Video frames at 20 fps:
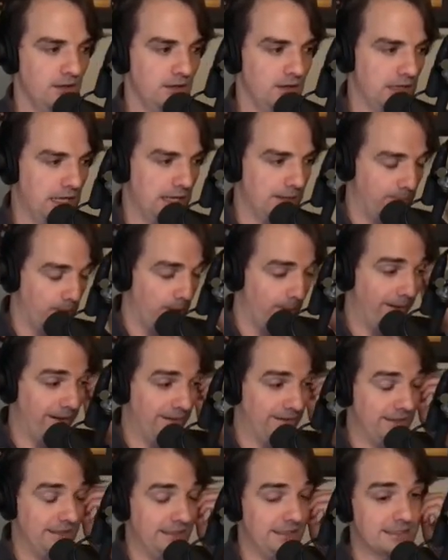like
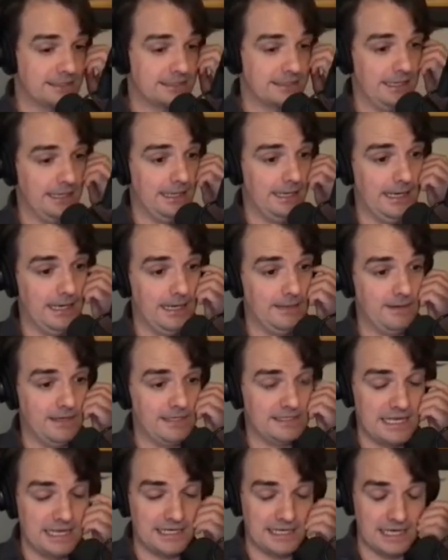properties. Uh, there
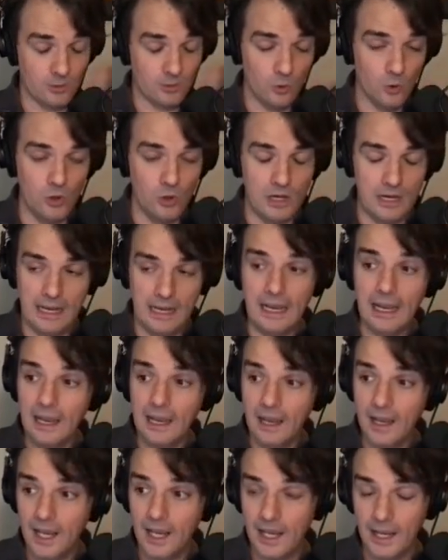is like a cool
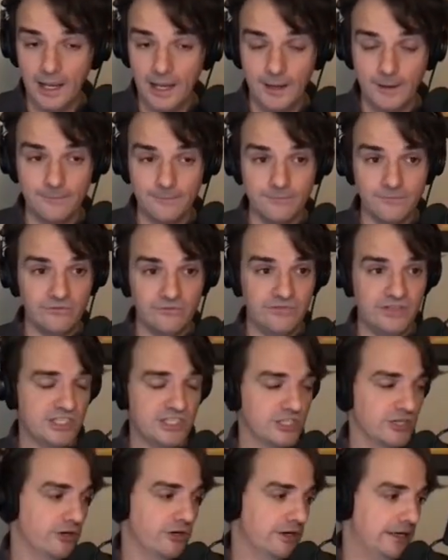uh,
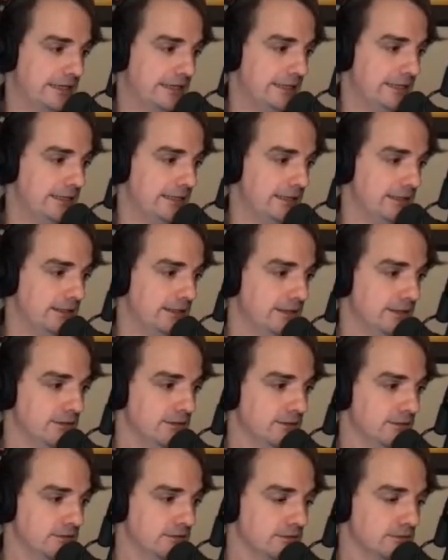feature uh,